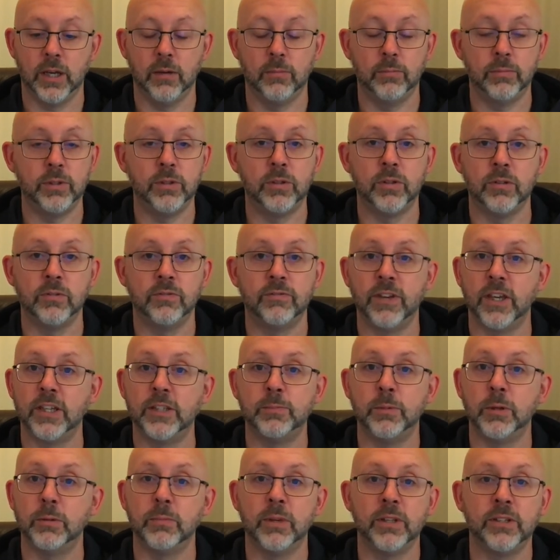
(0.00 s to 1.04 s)
you can
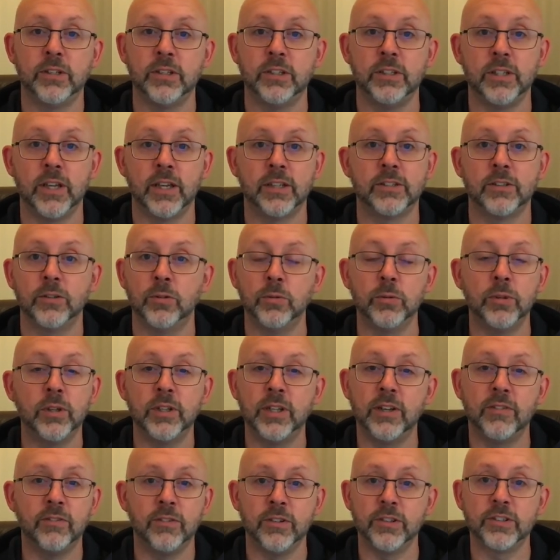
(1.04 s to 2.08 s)
Facebook message us, all the
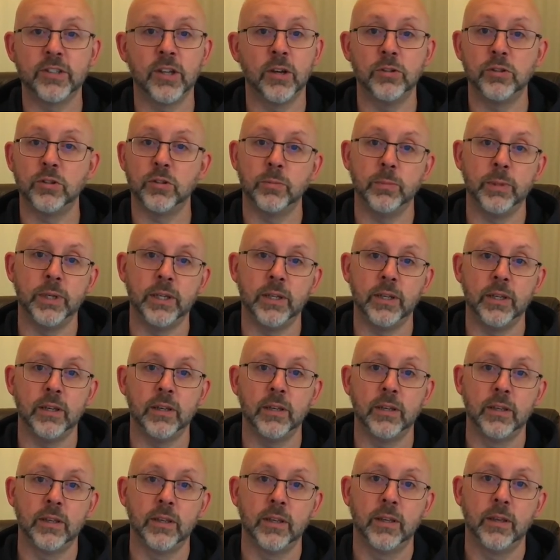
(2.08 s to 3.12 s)
different social media
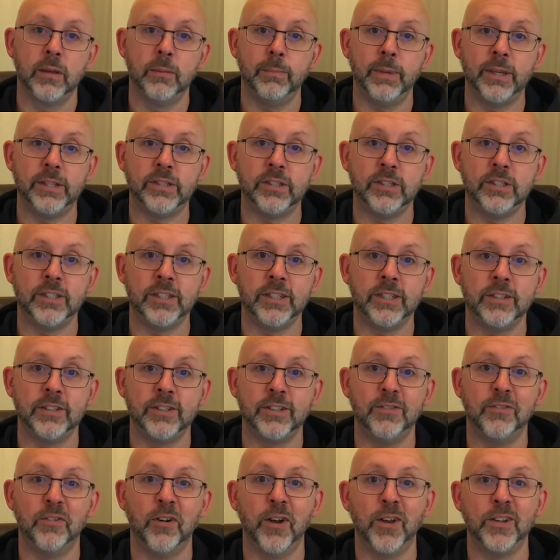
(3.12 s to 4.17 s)
messaging
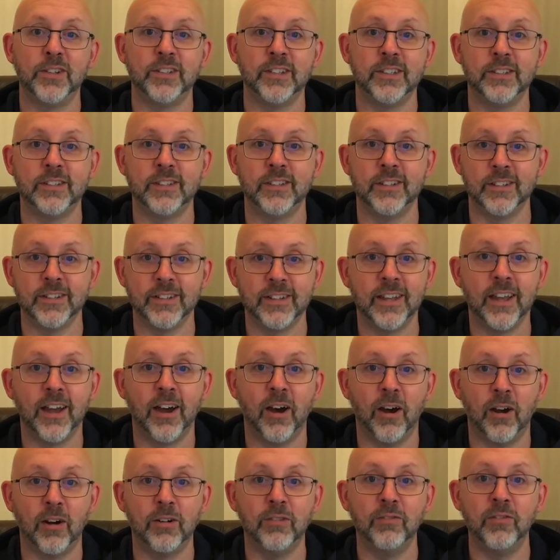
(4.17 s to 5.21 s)
devices that
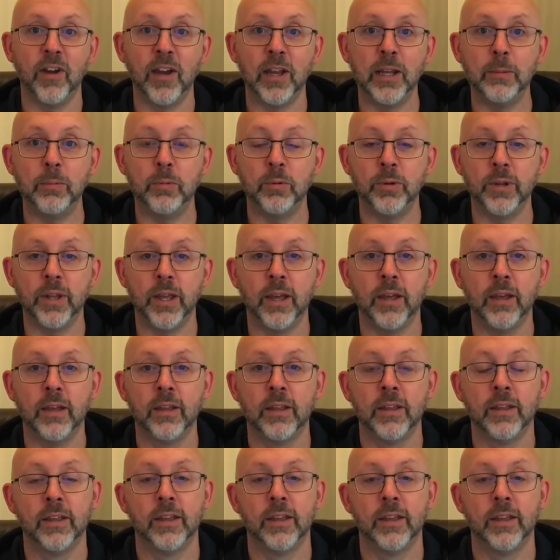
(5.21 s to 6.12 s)
are available now.